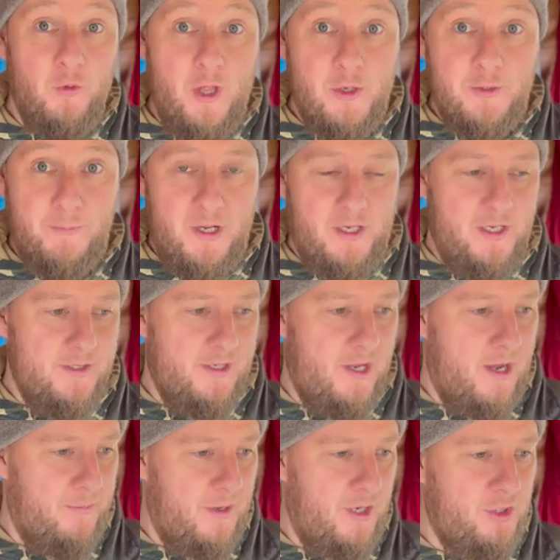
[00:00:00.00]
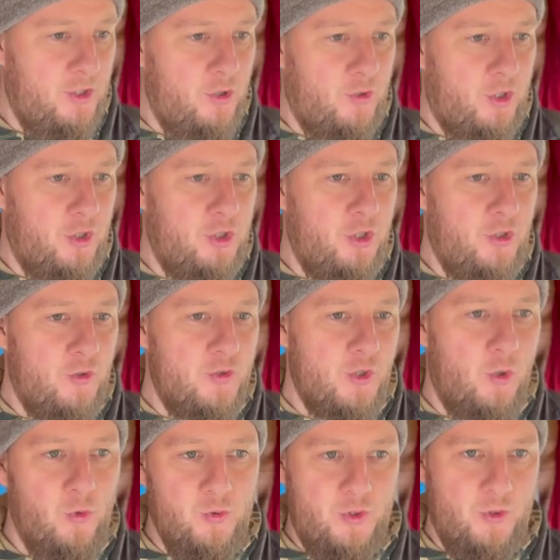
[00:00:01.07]
those buckets up, and you can use
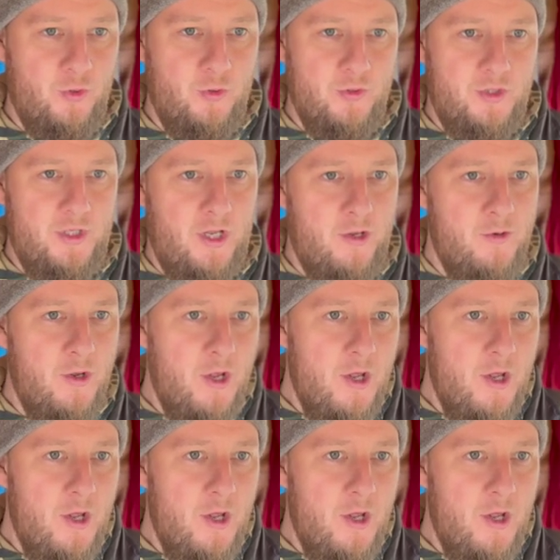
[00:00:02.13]
all sorts. So